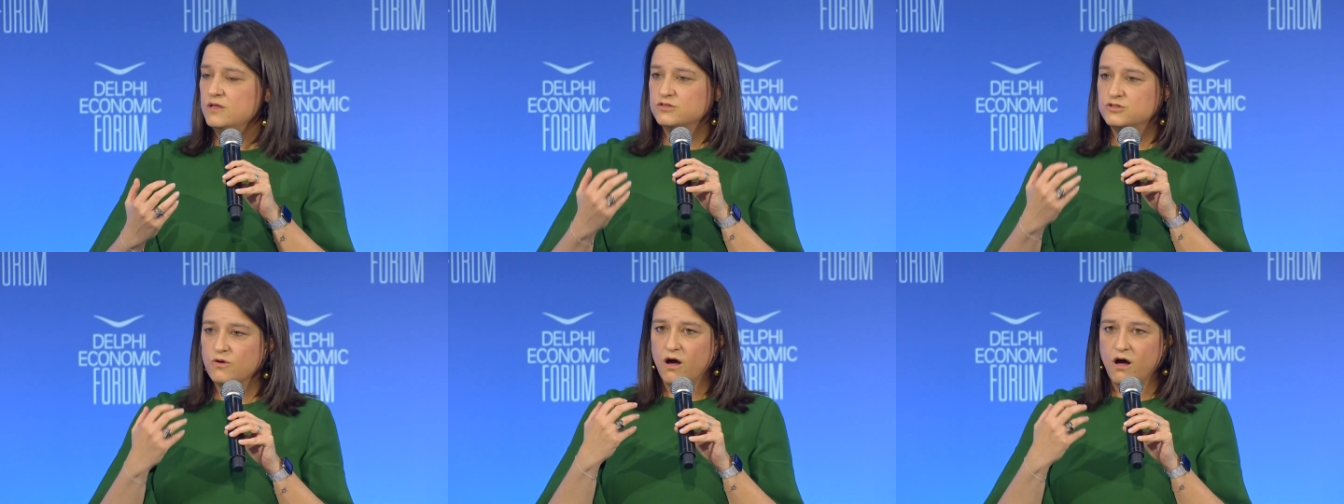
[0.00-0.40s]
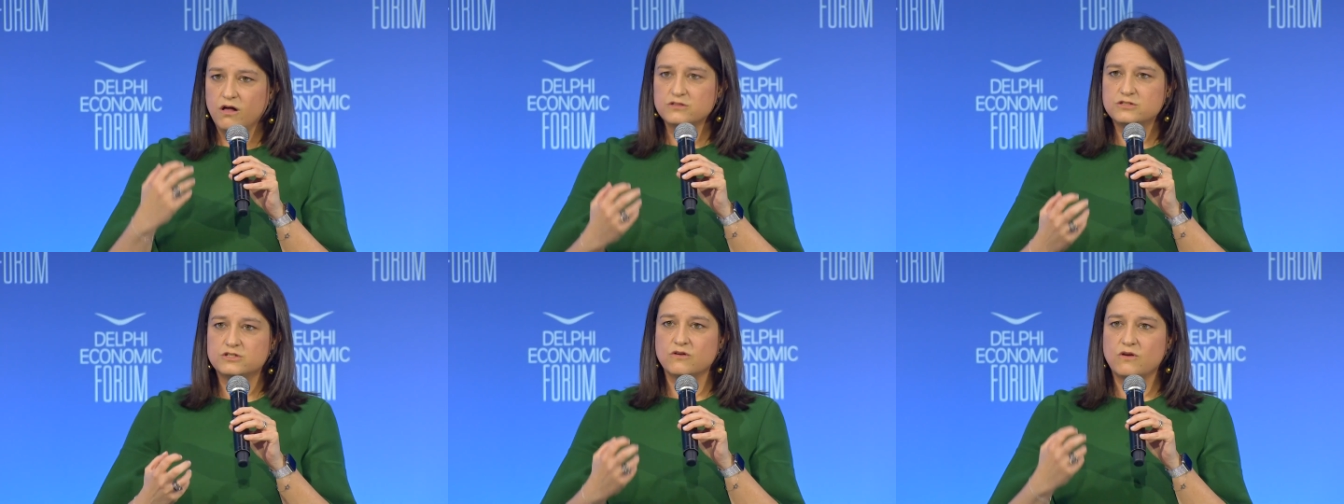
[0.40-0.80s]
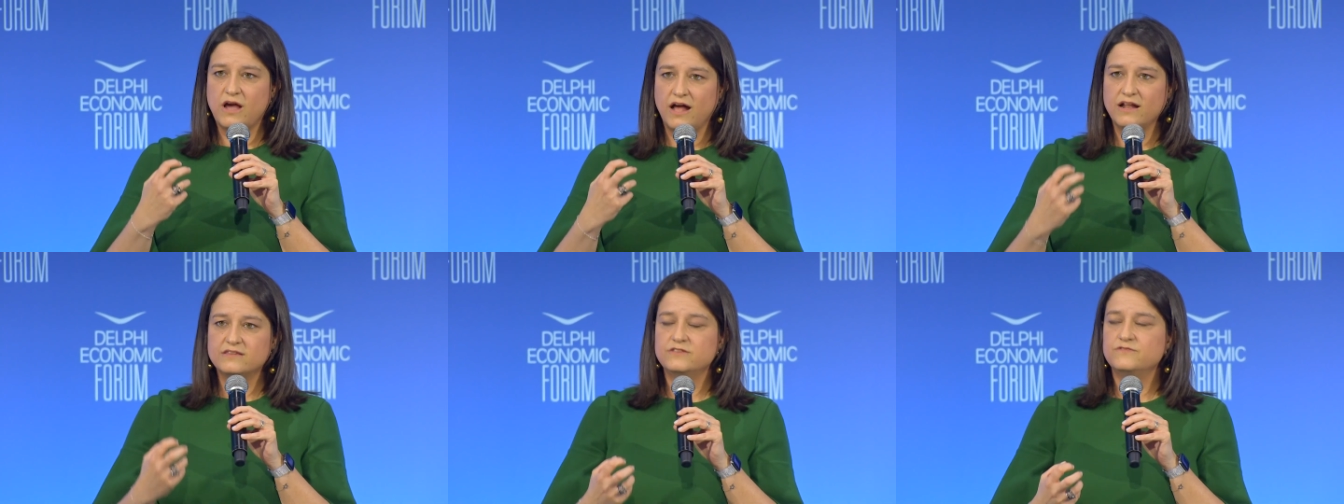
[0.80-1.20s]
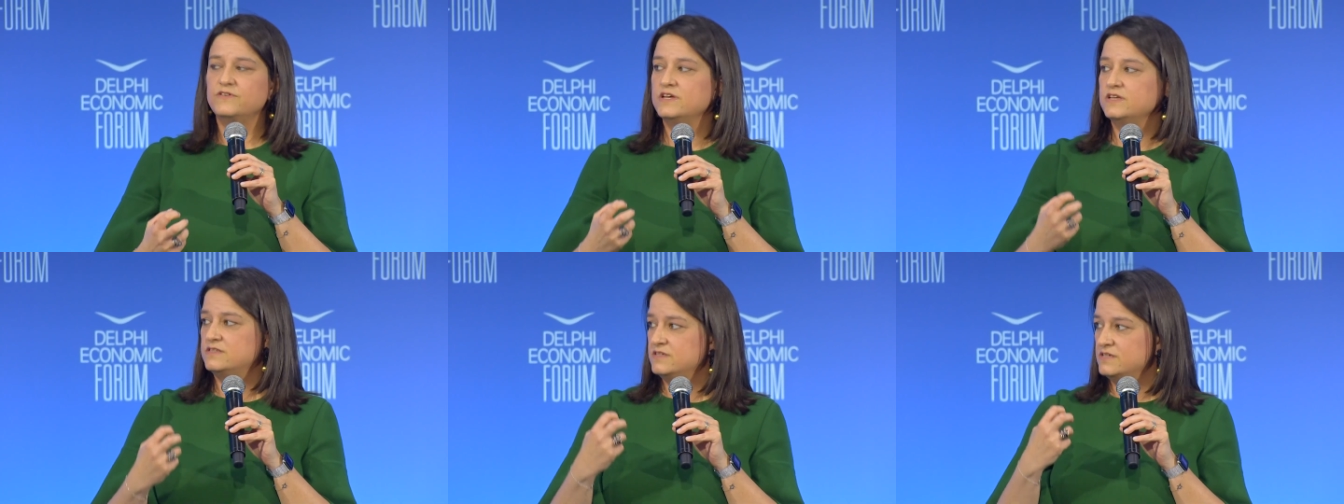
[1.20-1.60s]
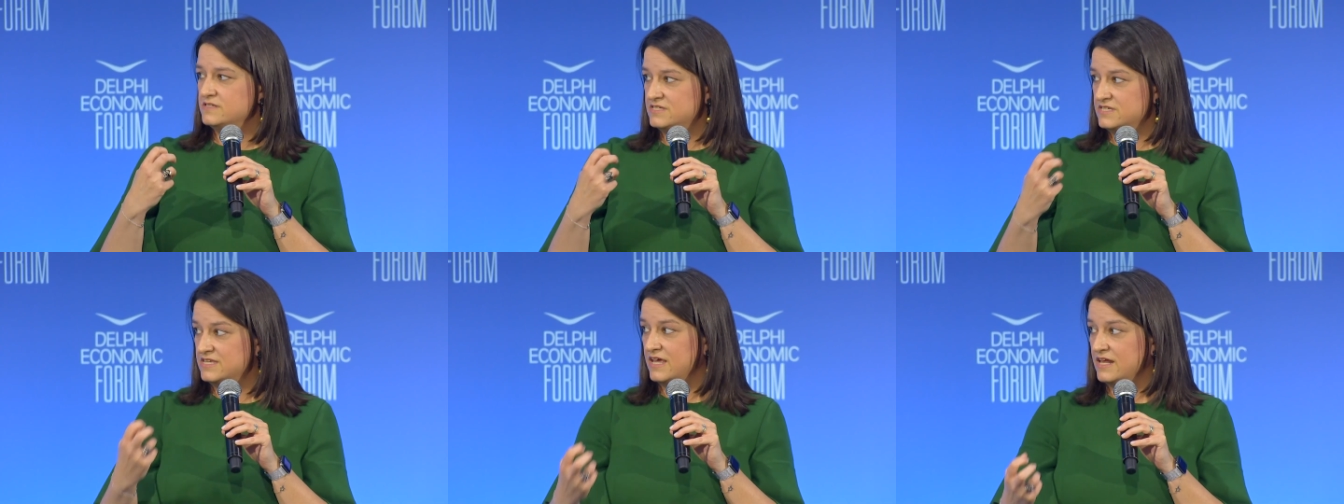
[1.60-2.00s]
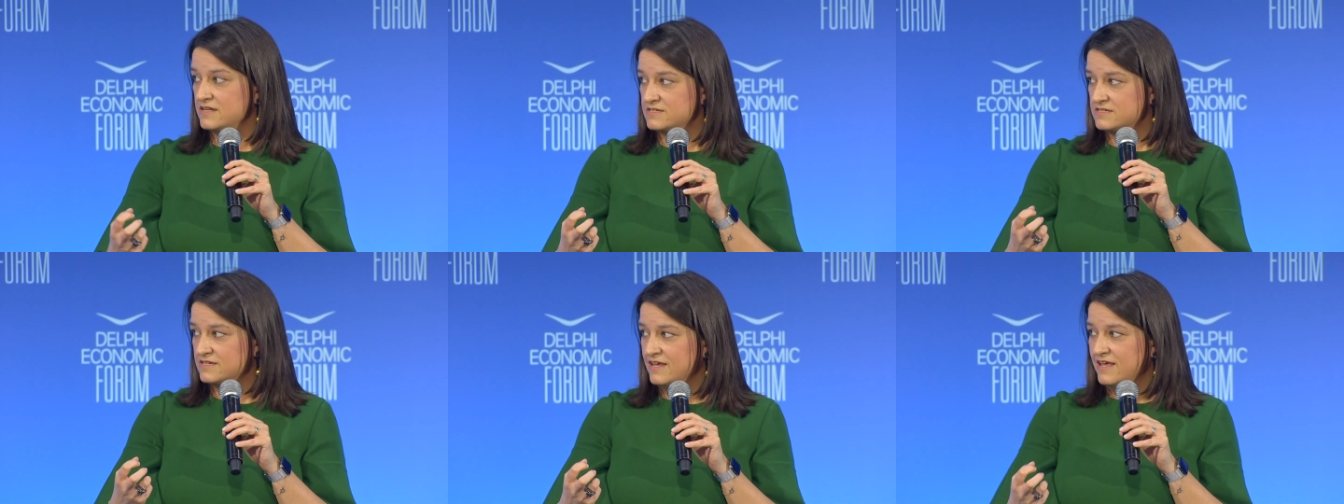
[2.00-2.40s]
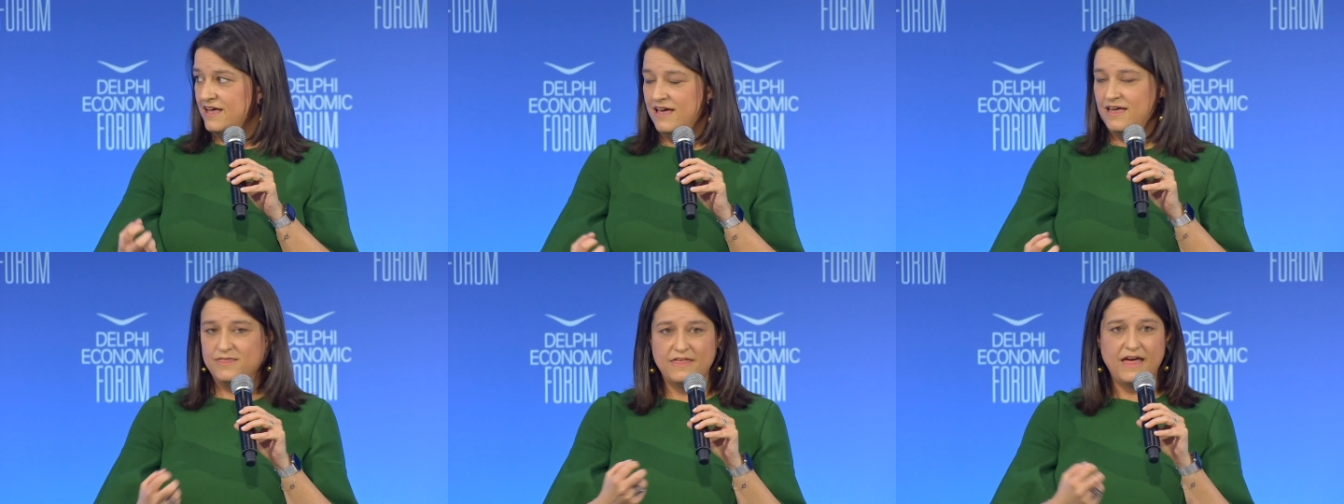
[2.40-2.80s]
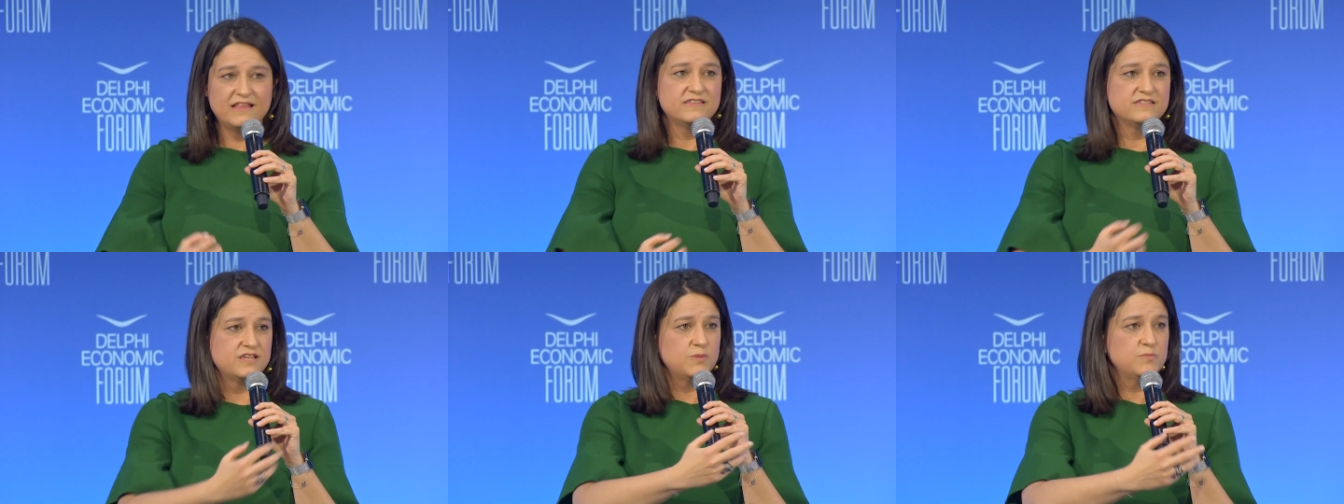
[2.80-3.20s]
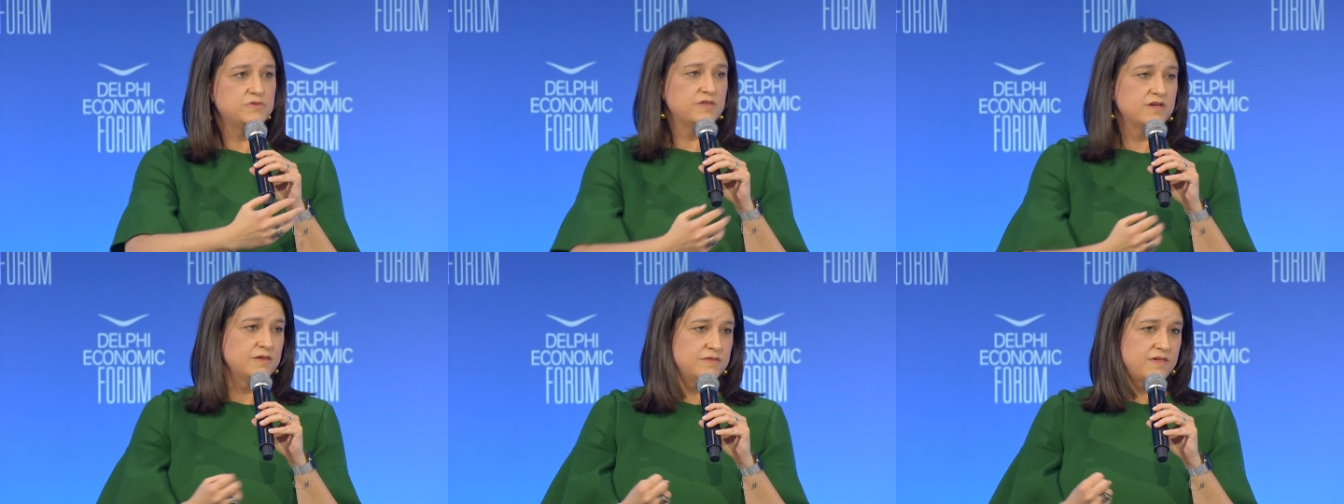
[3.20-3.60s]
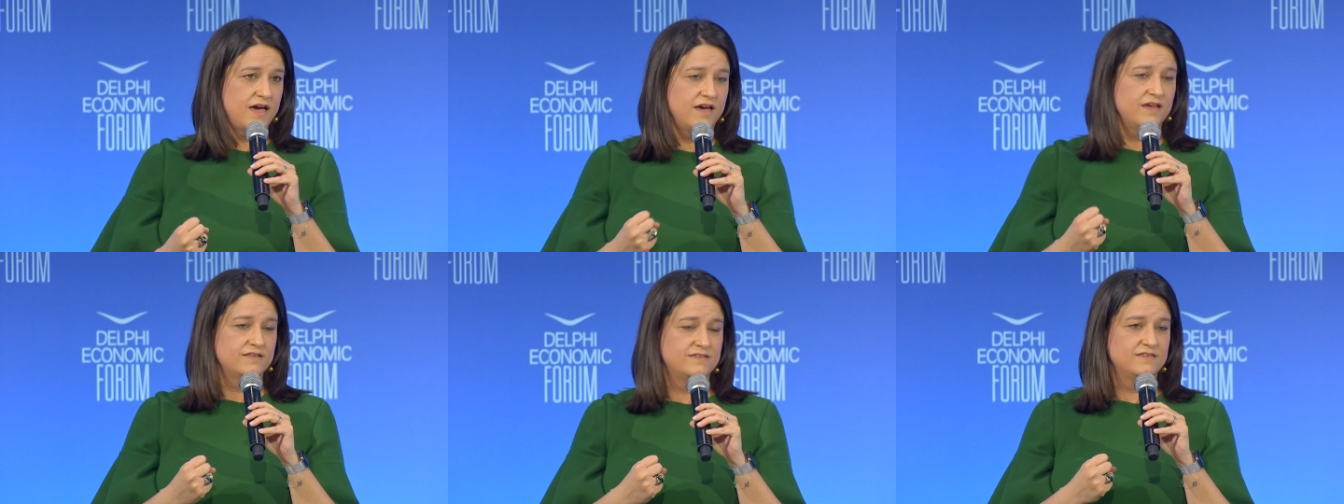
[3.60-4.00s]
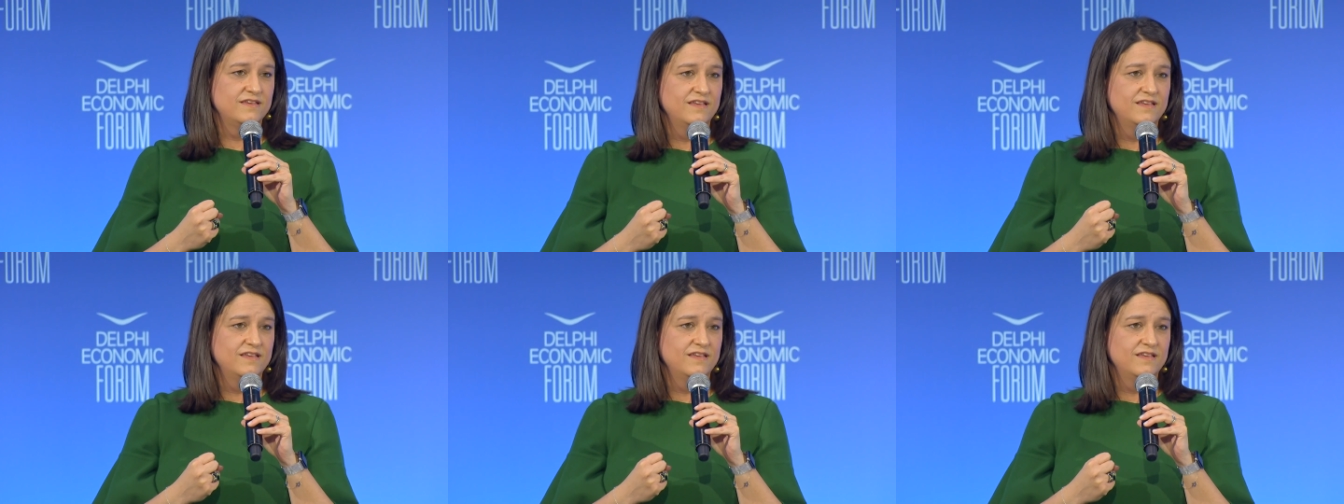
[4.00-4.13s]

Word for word: to also cultivate skills. And that's something that